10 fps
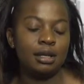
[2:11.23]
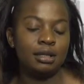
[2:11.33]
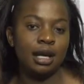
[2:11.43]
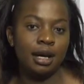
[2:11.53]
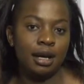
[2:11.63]

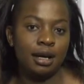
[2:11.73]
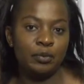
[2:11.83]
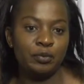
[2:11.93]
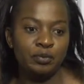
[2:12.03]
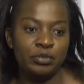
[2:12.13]

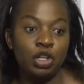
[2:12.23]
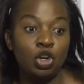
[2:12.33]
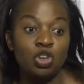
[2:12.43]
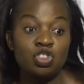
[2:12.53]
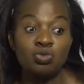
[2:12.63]
The
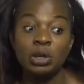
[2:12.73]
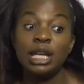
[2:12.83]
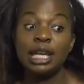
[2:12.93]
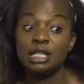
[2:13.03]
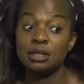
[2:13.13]
loss really
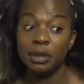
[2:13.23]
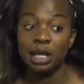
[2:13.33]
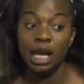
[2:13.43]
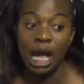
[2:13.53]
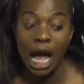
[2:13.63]
hits me